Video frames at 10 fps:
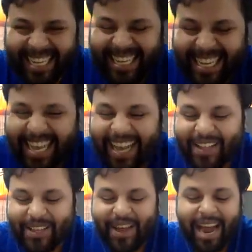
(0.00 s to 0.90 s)
yeah,
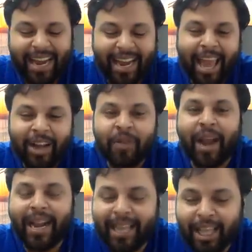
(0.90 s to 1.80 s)
so I'd like to
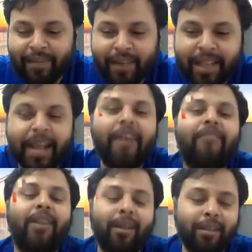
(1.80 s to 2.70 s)
end this with a
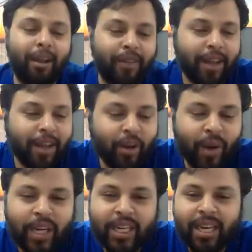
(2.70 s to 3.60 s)
philosophical
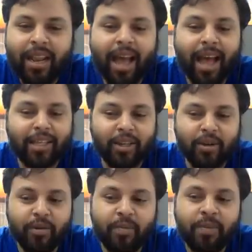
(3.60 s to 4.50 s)
question as
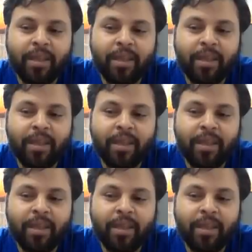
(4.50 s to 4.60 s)
to,